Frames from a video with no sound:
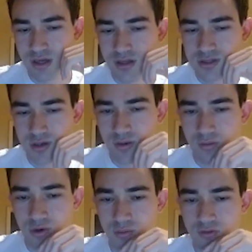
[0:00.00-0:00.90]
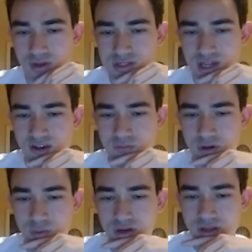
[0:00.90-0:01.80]
So removing his
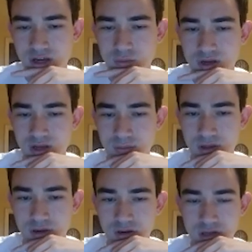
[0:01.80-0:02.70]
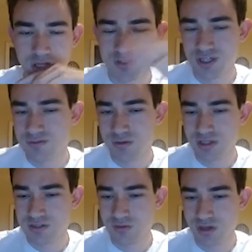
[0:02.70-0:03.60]
f-pawn would allow me to come here. He just gives me
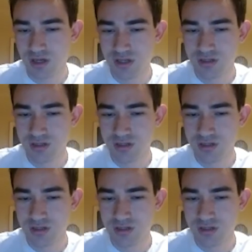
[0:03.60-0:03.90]
his free knight.